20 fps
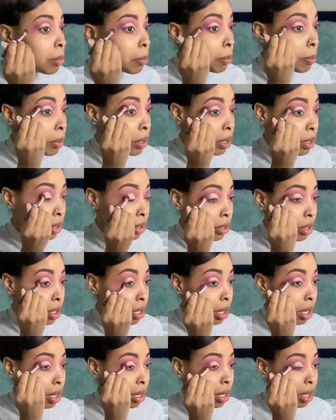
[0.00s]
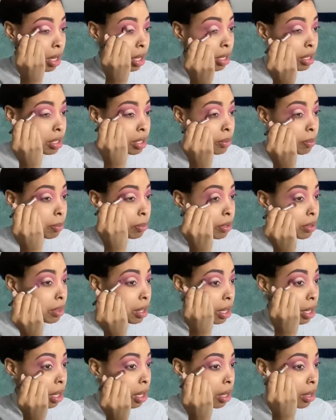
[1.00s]
but you can kind of like just put
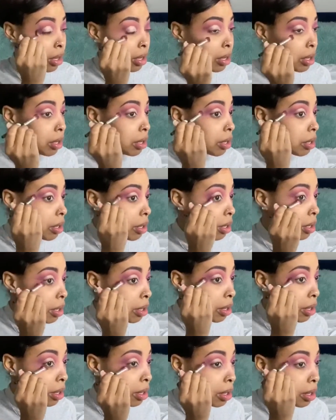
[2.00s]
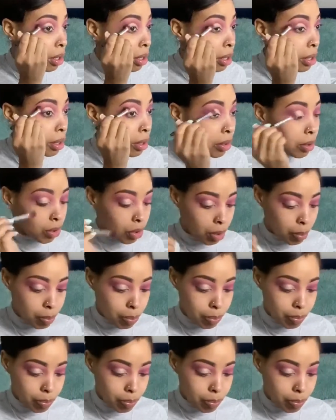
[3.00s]
that color, or